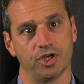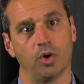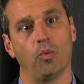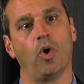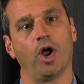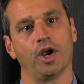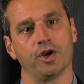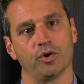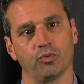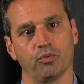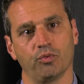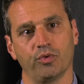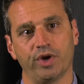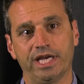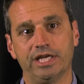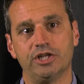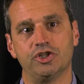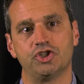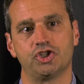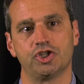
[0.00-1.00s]
that want to
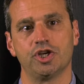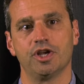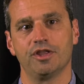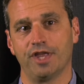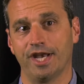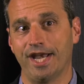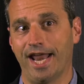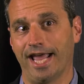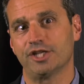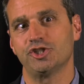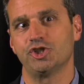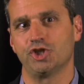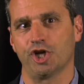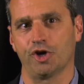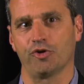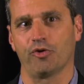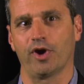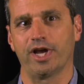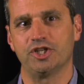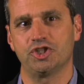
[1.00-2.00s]
reach the next
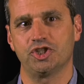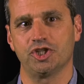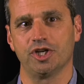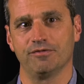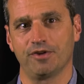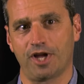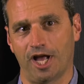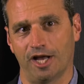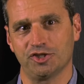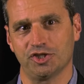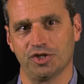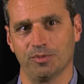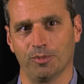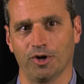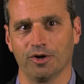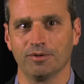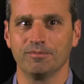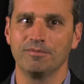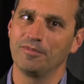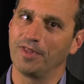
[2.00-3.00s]
generation of
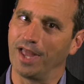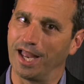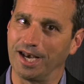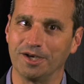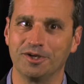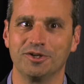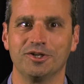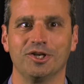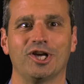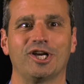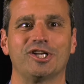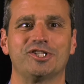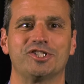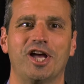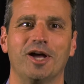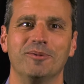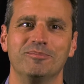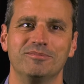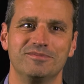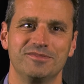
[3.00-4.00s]
customer, then look us
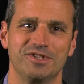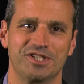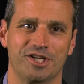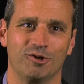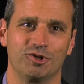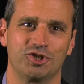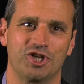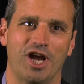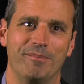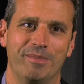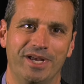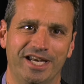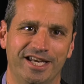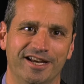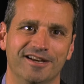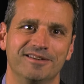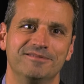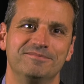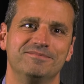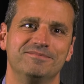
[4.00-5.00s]
up, Skillshot Media.